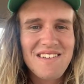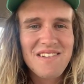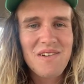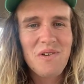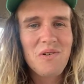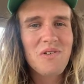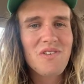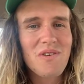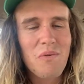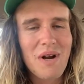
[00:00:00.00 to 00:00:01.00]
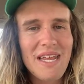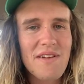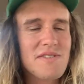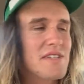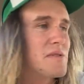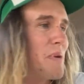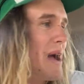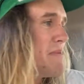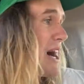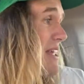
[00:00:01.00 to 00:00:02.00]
Do we use a spray bar?